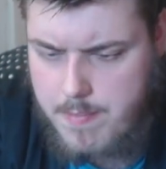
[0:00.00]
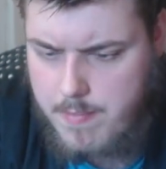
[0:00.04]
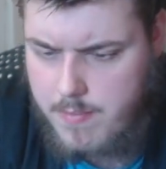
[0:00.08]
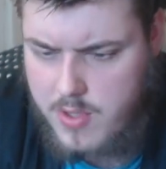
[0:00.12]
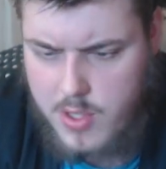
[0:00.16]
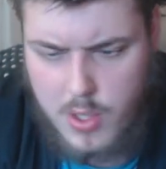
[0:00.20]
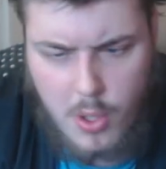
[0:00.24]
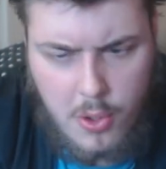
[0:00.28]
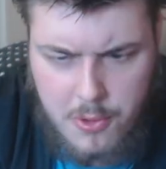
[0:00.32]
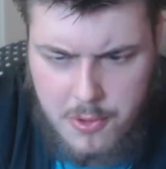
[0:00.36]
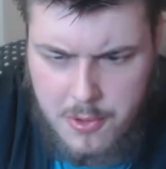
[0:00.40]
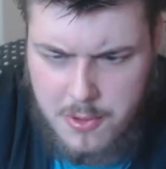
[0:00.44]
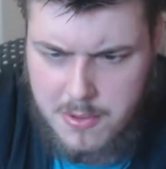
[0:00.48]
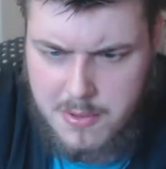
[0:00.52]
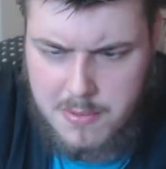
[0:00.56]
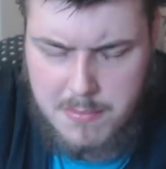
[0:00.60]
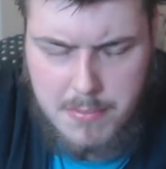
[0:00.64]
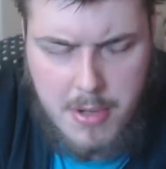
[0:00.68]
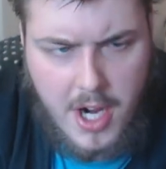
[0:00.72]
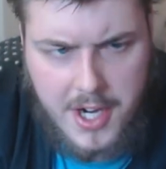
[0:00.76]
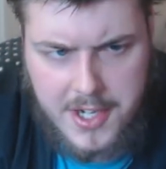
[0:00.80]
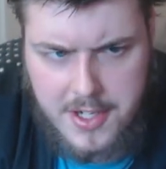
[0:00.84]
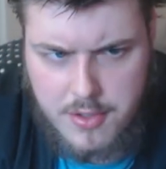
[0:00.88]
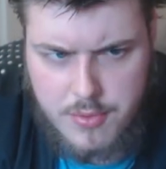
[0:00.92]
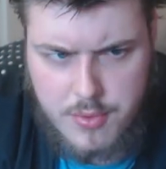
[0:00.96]

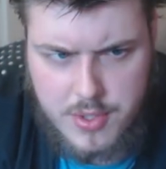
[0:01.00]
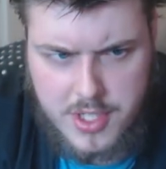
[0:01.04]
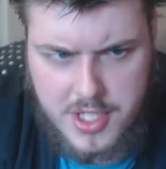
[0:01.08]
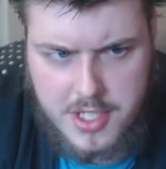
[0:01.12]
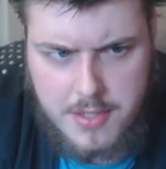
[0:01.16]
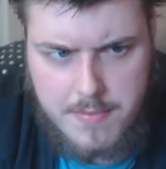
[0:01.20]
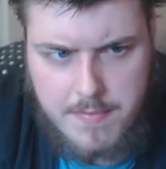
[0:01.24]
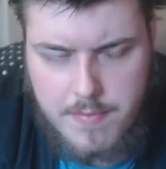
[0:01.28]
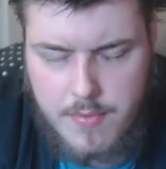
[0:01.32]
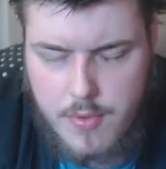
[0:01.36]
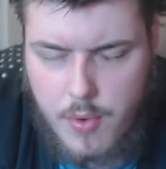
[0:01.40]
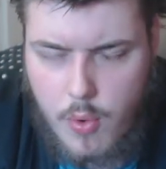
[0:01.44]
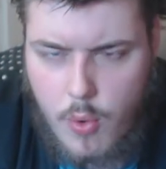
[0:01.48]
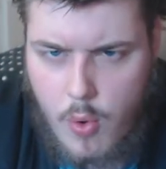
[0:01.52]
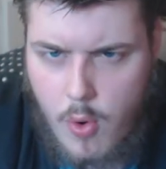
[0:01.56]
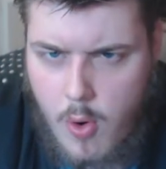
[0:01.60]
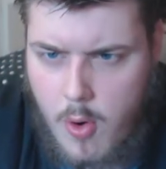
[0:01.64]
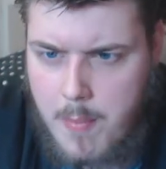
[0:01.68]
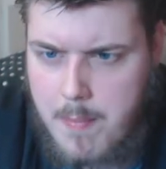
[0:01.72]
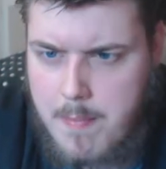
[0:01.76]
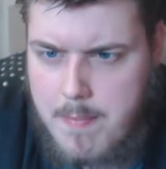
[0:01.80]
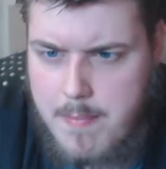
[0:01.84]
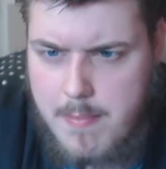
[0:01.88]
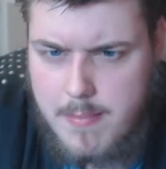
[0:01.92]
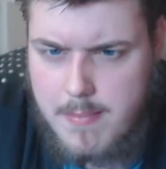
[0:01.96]
non-binary
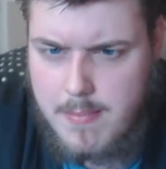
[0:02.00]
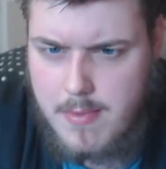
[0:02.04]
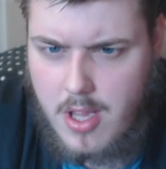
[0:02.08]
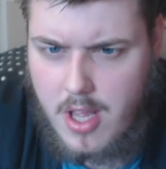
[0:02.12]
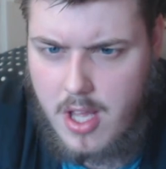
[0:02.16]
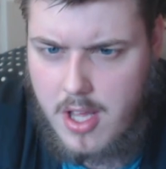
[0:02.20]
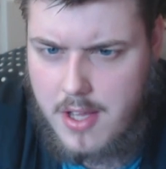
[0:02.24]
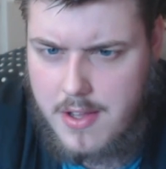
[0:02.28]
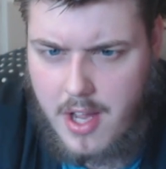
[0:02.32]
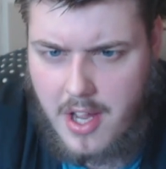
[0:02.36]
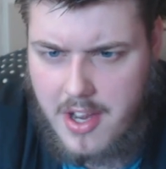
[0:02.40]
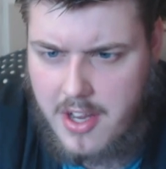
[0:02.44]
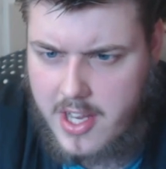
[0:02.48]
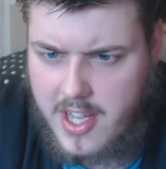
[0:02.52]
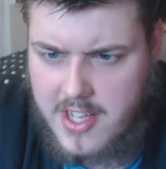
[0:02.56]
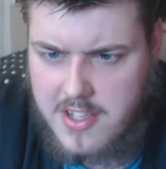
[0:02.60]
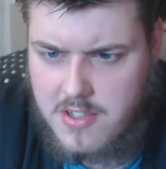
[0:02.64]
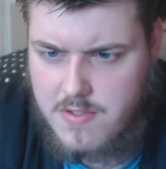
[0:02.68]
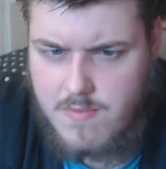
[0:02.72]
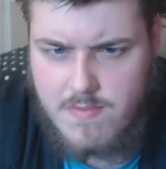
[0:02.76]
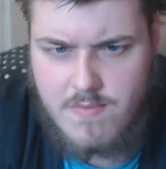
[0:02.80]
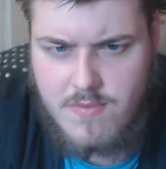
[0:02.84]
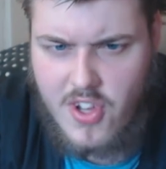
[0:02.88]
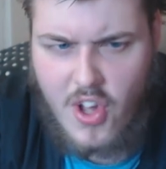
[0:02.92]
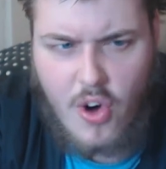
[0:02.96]
or
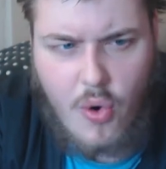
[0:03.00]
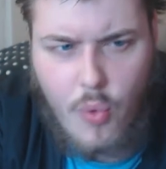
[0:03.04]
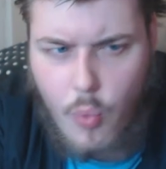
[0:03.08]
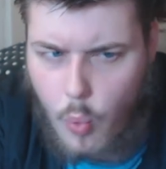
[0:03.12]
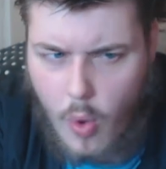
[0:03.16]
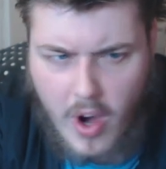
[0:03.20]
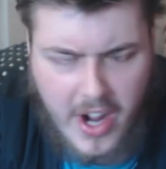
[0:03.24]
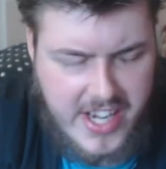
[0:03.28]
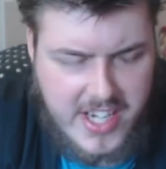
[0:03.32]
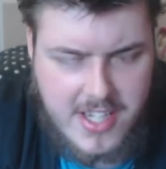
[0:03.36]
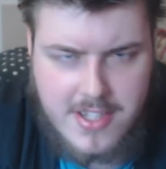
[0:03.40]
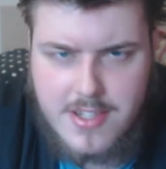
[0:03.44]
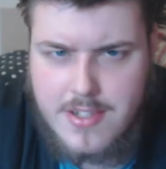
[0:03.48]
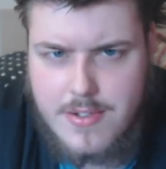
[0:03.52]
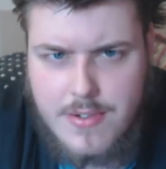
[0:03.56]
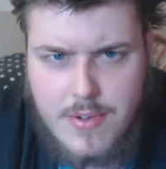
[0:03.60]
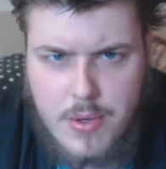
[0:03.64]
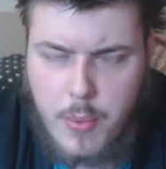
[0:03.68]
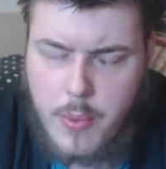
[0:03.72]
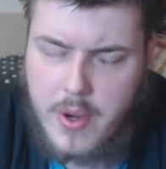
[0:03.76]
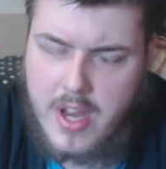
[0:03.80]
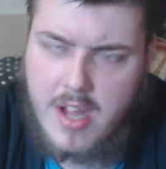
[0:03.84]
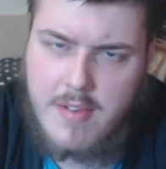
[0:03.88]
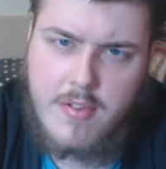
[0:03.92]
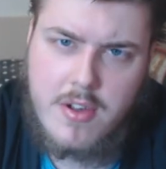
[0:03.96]
not white
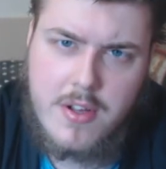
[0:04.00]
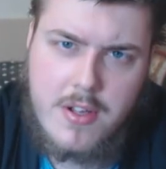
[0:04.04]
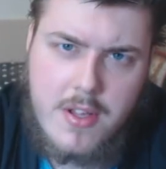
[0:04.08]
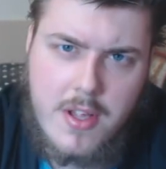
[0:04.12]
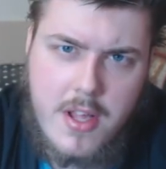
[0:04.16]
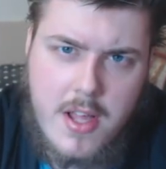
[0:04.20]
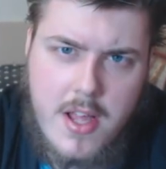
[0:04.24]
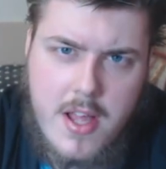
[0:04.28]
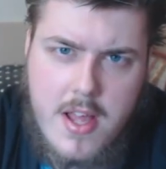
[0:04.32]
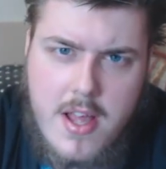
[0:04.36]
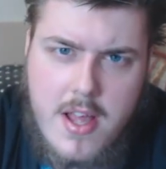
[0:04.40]
or whatever